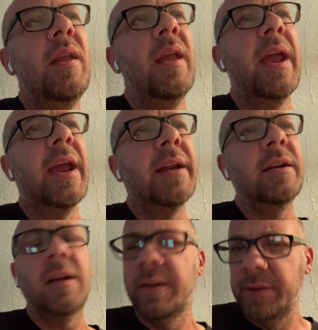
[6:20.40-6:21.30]
And,
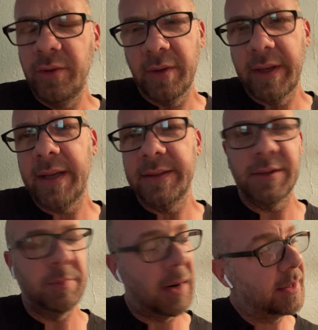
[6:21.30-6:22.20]
again,
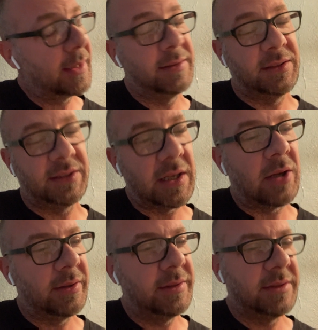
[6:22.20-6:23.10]
it's mine. I could
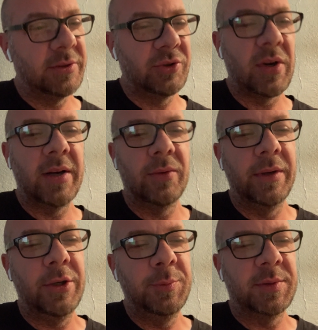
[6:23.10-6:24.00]
sell it and try to
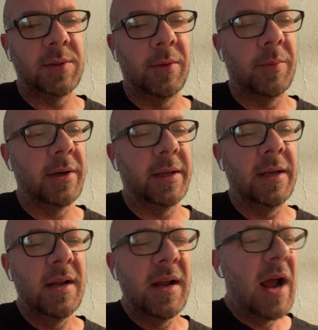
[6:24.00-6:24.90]
recoup some of the money.
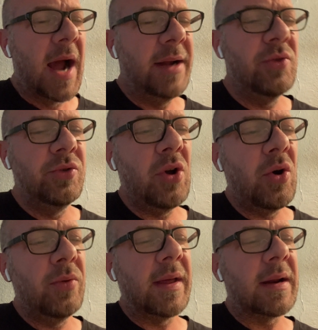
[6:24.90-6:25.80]
I don't
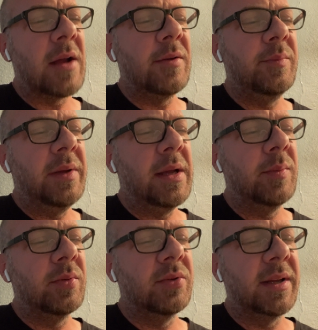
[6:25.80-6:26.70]
know that I'd be
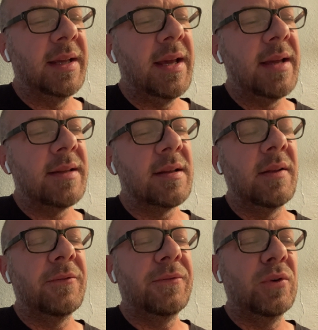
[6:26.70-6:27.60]
able to get
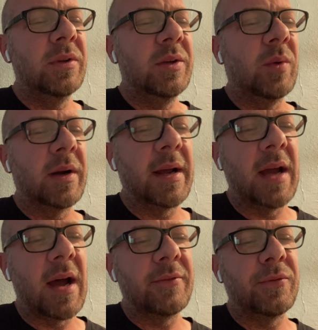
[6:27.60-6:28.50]
fully what I
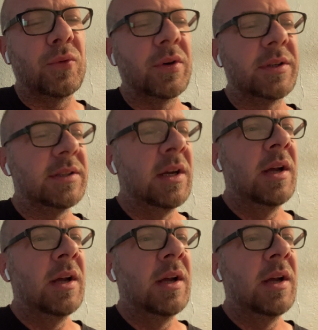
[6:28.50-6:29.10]
got for it.